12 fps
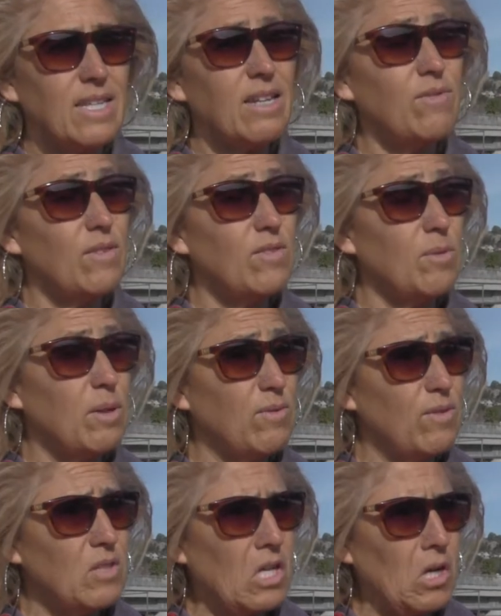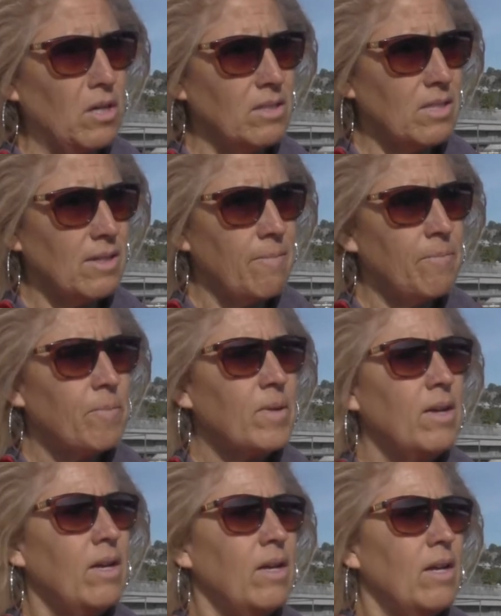and 5150 calls.
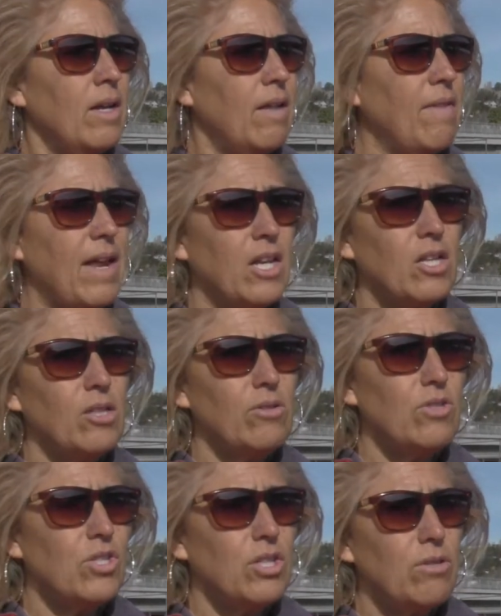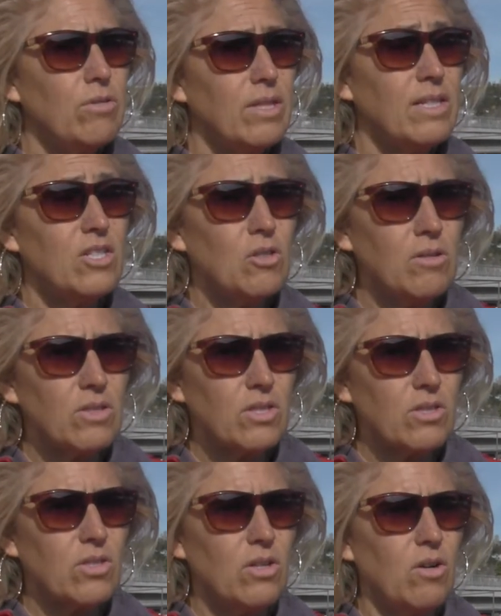And that includes youth and
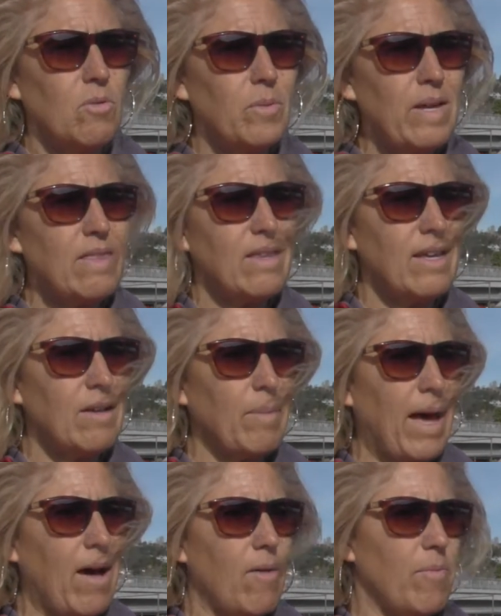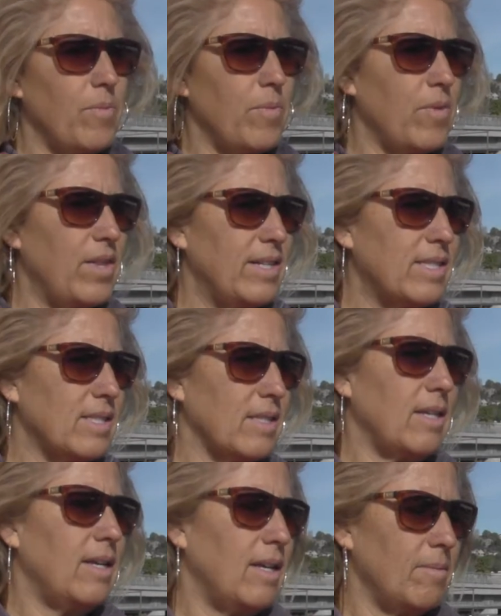adults. So when we think about this
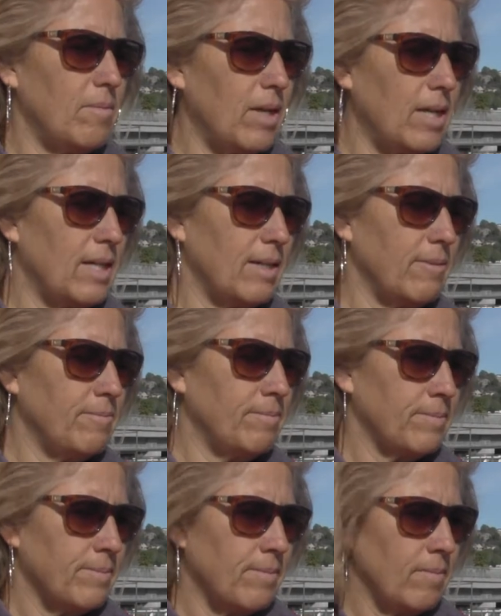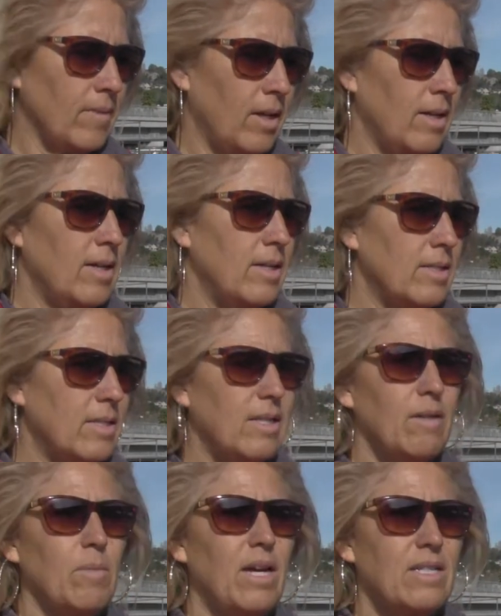um,
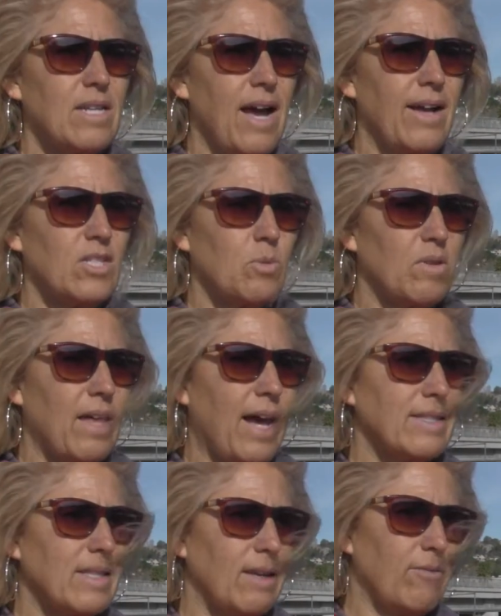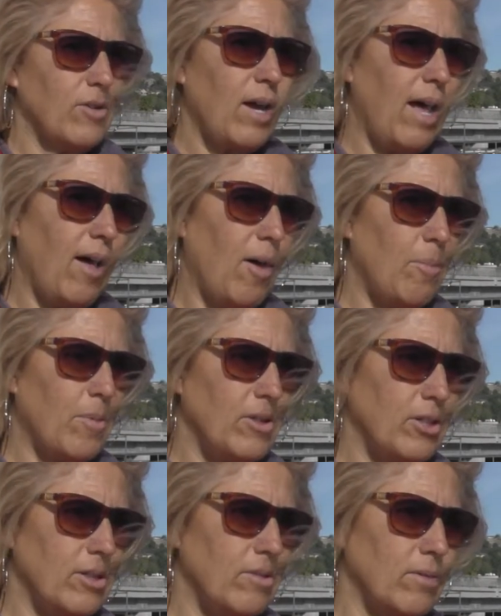stigma attached with asking for help when
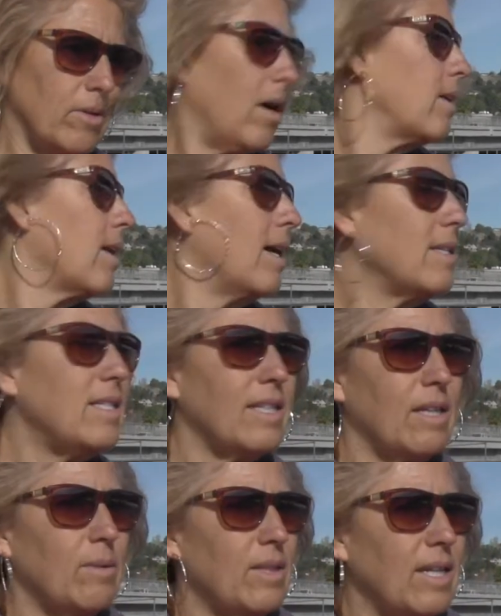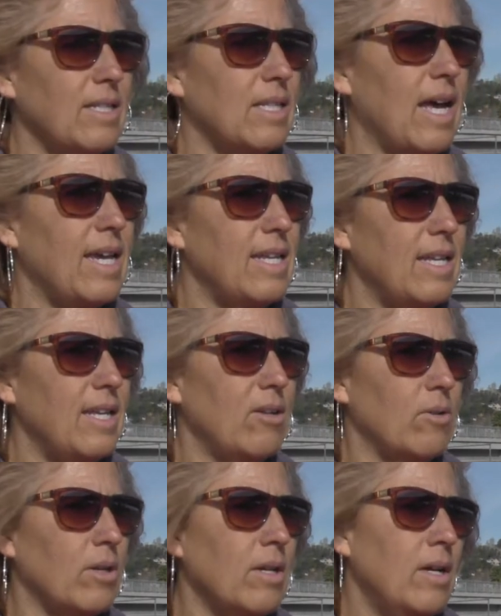you are not dealing with anxiety
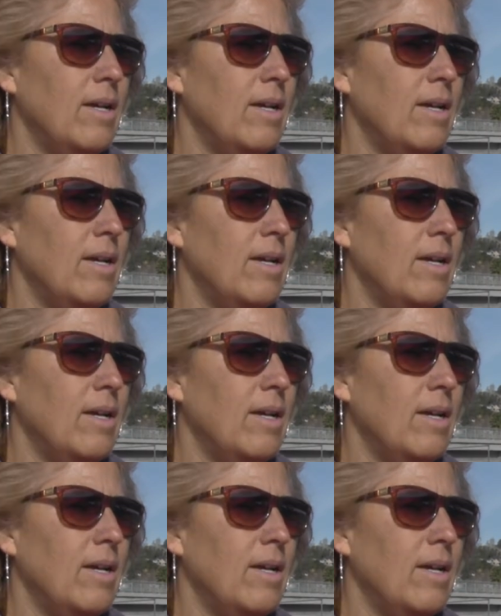or